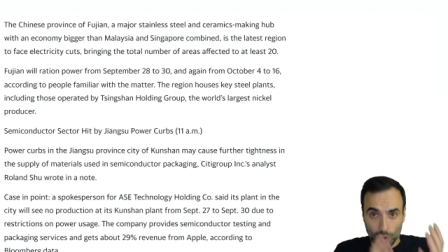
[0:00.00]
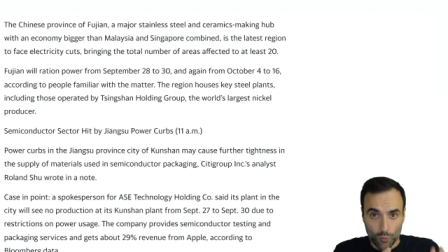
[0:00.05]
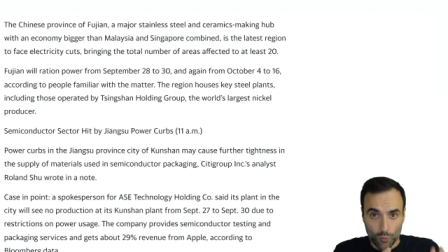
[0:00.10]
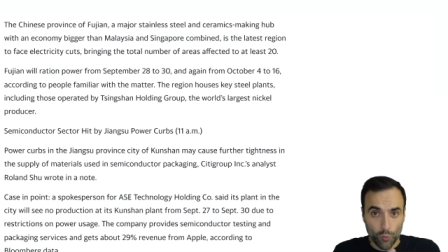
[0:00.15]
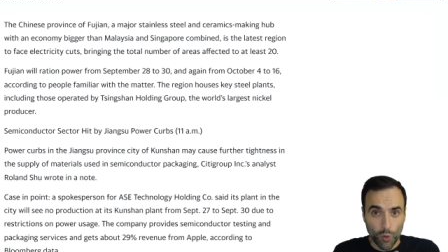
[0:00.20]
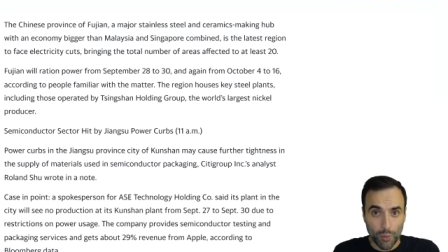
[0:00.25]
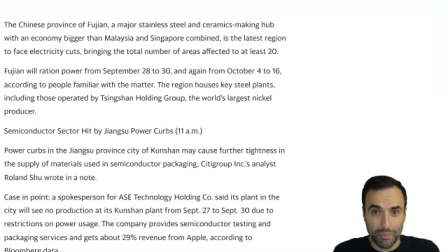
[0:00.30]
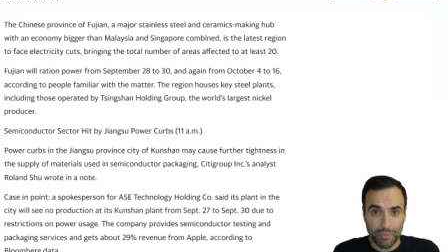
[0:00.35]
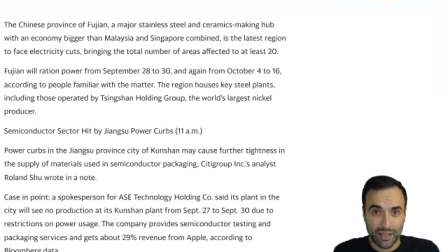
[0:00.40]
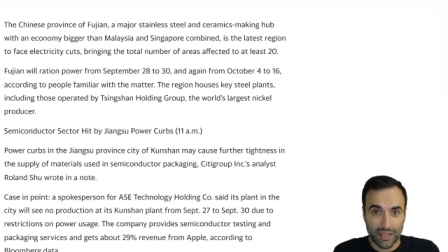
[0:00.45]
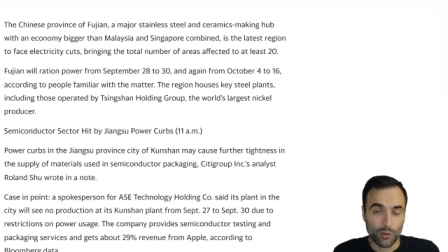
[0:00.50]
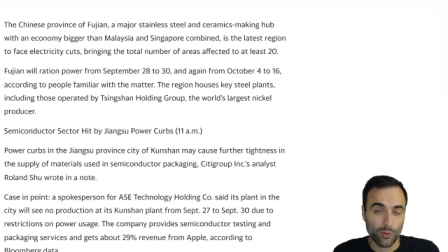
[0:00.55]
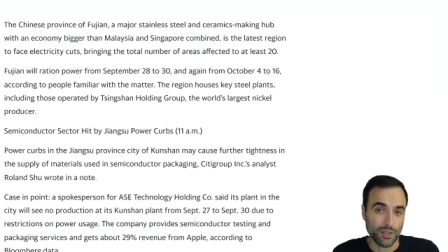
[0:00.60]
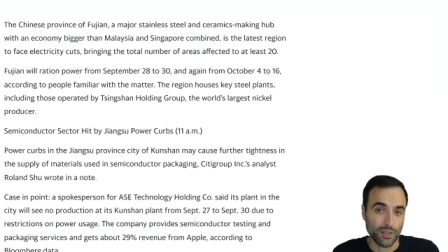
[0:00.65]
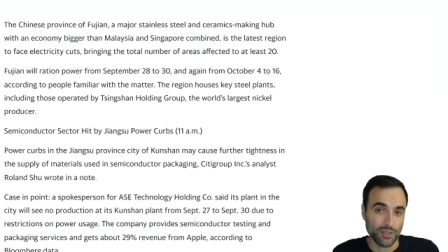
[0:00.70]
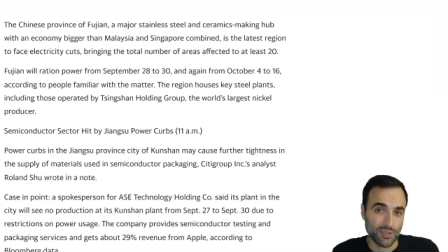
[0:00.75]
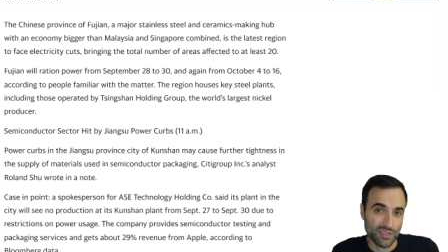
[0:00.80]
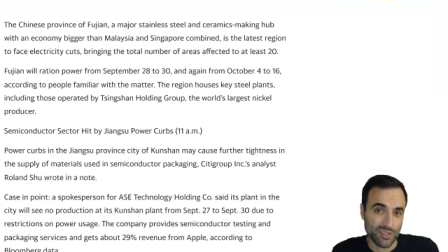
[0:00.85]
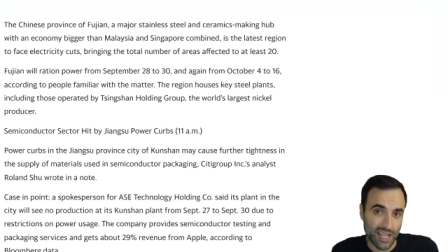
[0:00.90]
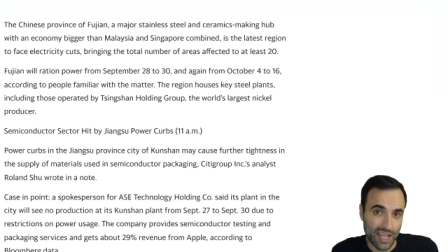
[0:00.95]
what
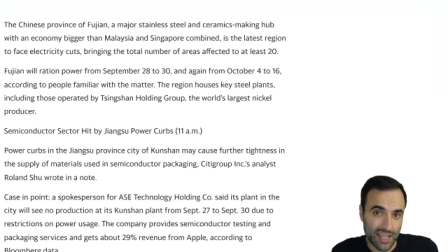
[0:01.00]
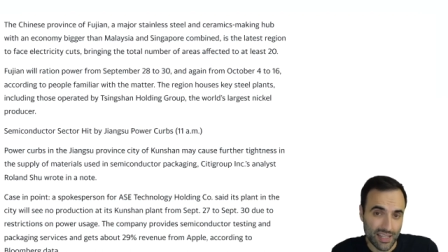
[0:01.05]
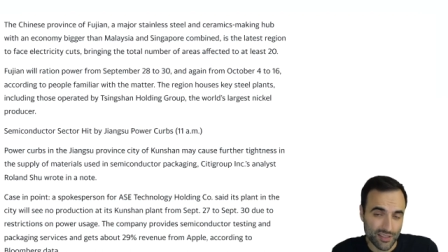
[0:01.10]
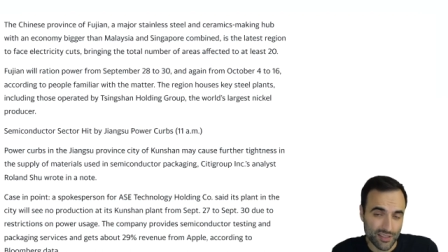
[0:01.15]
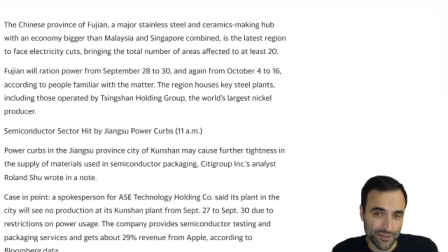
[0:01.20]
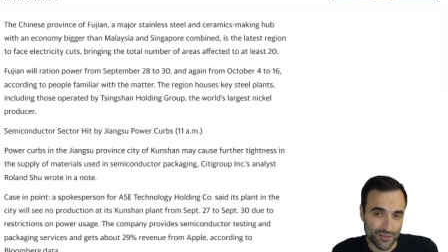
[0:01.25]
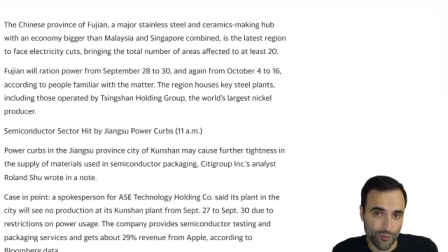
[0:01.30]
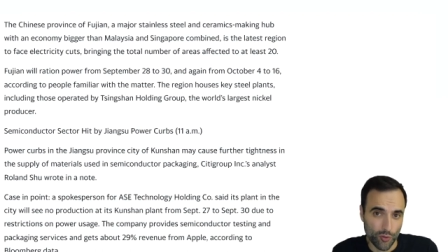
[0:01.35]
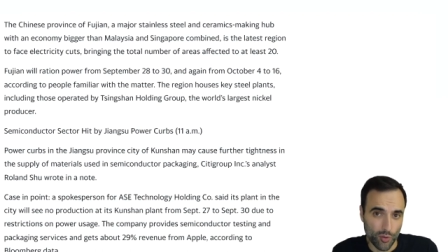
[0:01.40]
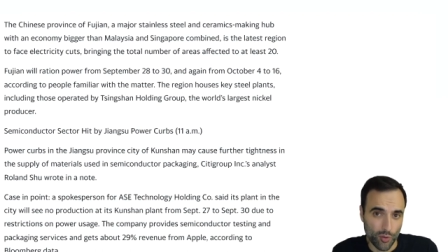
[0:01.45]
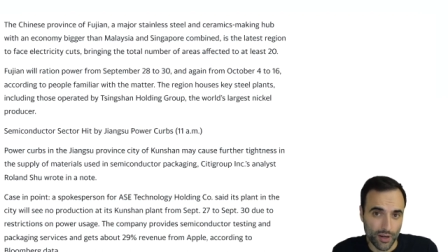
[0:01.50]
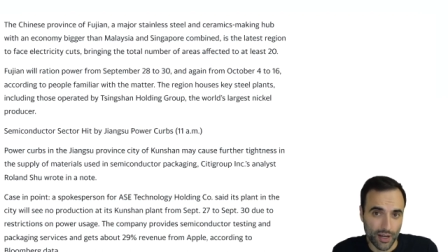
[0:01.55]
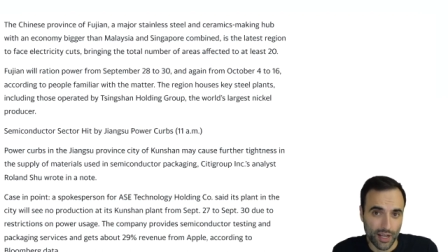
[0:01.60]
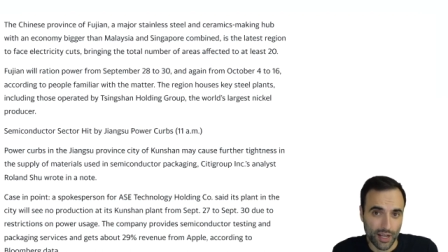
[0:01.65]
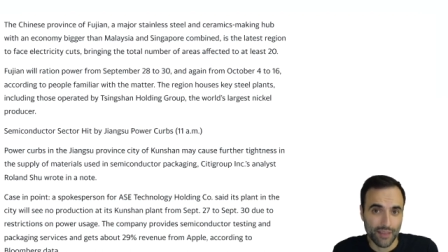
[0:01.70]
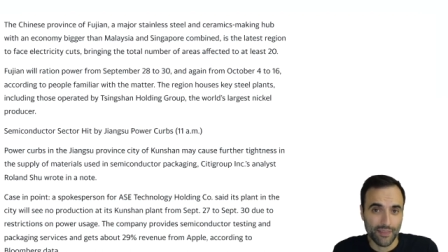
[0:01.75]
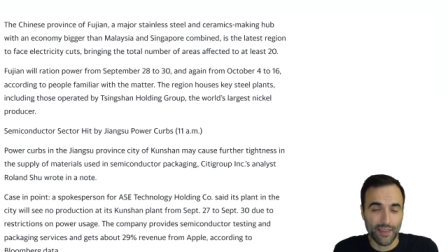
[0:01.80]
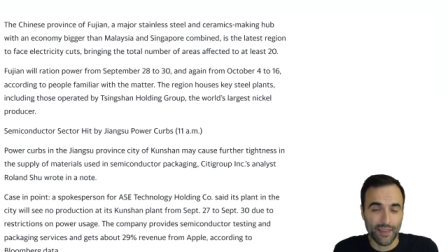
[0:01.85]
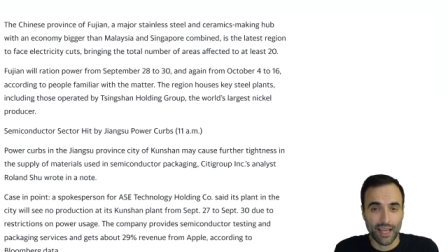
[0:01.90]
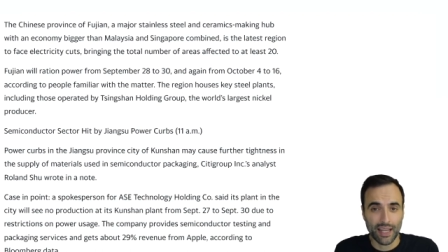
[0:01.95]
Bitcoin stands for,
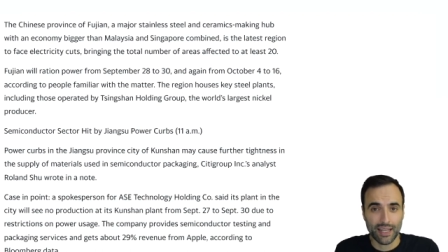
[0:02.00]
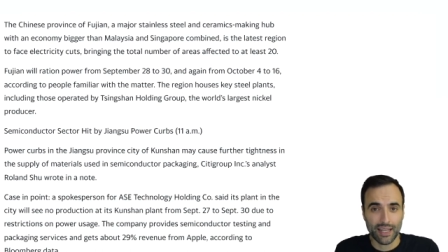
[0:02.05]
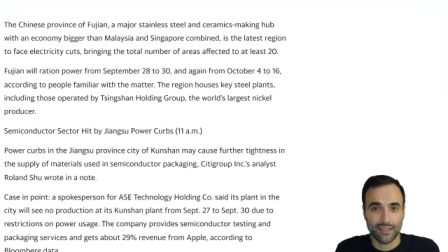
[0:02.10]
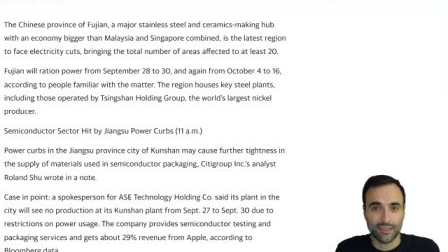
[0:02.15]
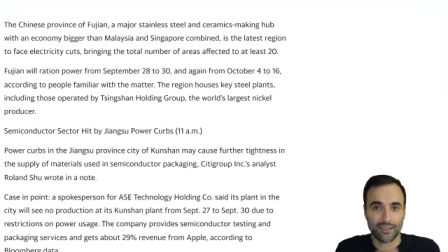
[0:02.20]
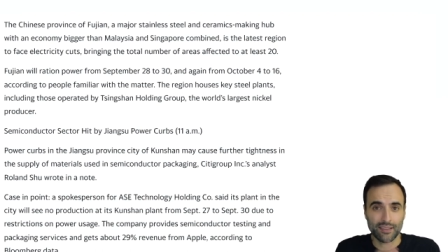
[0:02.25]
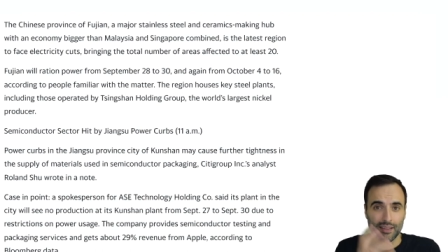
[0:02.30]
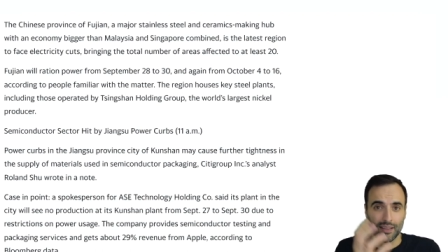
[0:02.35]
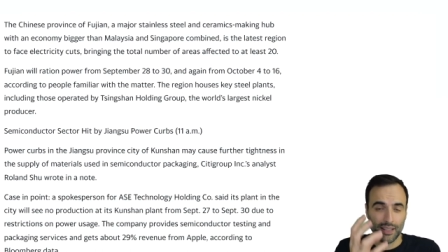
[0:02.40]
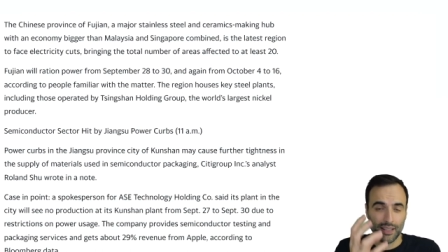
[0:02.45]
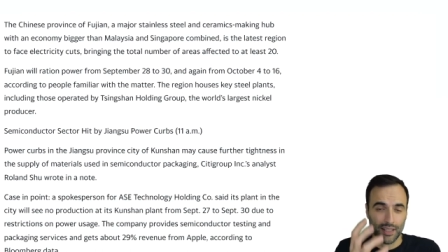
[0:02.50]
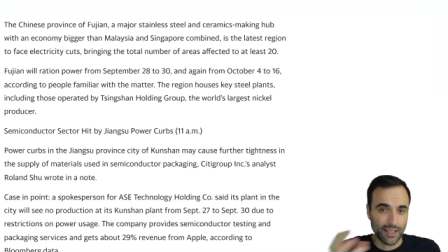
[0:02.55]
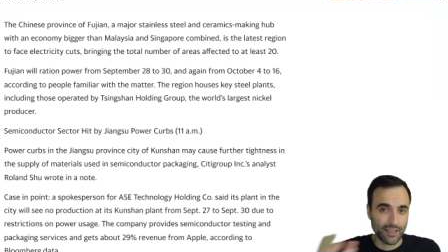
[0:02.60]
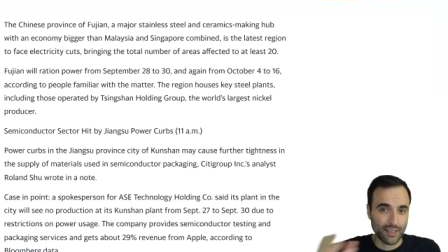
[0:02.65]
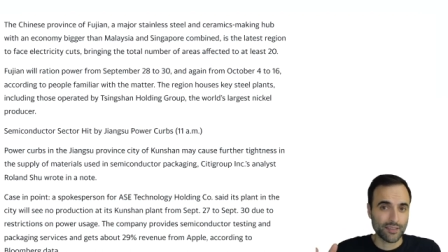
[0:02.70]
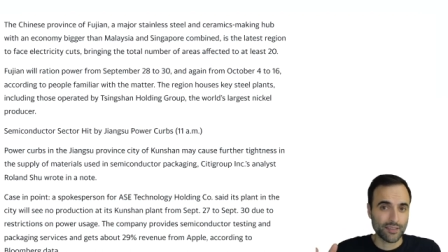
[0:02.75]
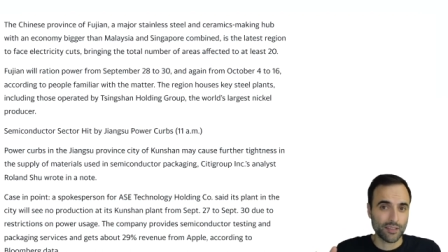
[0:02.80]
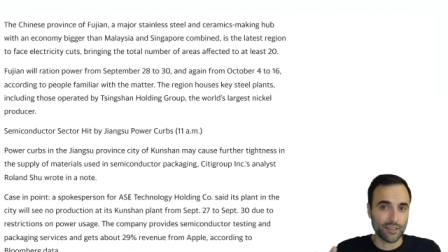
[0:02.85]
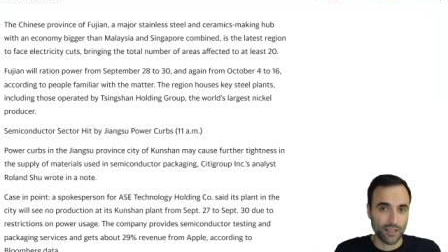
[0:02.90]
and that is less